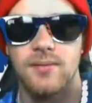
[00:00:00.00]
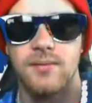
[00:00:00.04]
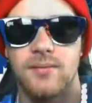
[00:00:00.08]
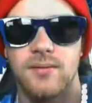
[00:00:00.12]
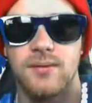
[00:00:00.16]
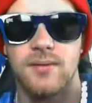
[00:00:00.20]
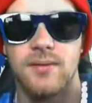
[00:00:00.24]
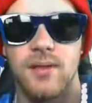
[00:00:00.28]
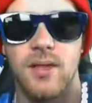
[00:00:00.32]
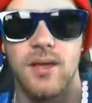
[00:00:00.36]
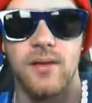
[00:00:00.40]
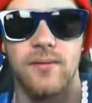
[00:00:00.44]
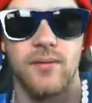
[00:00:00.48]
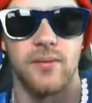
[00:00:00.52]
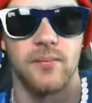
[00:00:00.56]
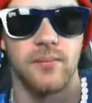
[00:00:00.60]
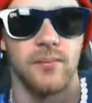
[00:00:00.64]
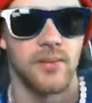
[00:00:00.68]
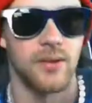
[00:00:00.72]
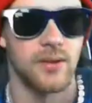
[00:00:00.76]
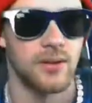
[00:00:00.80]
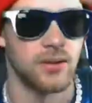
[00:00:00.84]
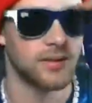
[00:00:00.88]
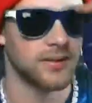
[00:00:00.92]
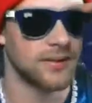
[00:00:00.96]
Love them.
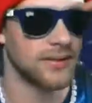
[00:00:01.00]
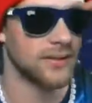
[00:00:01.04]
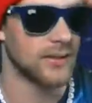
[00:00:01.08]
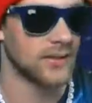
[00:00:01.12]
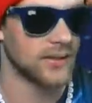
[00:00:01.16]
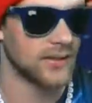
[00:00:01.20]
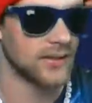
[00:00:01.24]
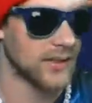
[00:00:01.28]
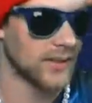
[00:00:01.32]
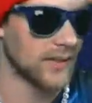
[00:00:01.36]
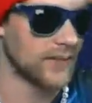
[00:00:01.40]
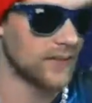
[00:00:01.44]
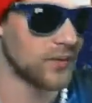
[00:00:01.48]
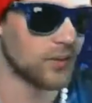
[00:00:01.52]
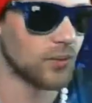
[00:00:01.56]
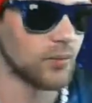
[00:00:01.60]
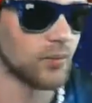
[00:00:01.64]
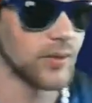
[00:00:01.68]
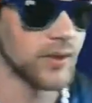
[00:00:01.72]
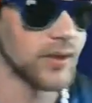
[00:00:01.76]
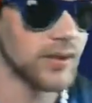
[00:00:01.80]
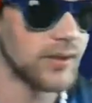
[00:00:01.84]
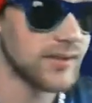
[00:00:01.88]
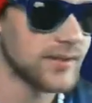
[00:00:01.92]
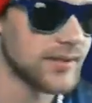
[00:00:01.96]
If you
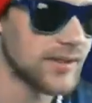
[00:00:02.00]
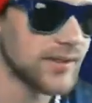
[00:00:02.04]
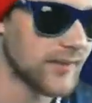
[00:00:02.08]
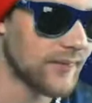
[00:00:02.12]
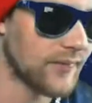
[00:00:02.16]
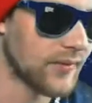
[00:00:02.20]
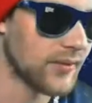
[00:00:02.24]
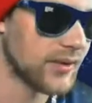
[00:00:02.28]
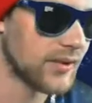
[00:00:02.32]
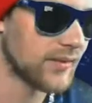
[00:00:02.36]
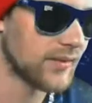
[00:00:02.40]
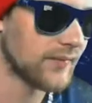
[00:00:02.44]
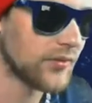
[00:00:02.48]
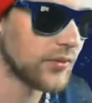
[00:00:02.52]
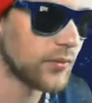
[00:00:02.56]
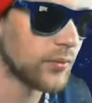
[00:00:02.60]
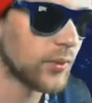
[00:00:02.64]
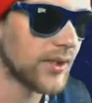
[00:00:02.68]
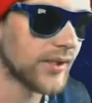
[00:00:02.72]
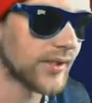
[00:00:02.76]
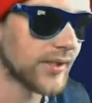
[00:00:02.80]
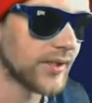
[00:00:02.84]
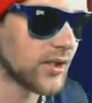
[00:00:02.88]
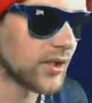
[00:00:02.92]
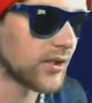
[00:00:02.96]

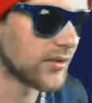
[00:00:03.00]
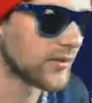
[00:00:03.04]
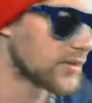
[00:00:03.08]
want a guard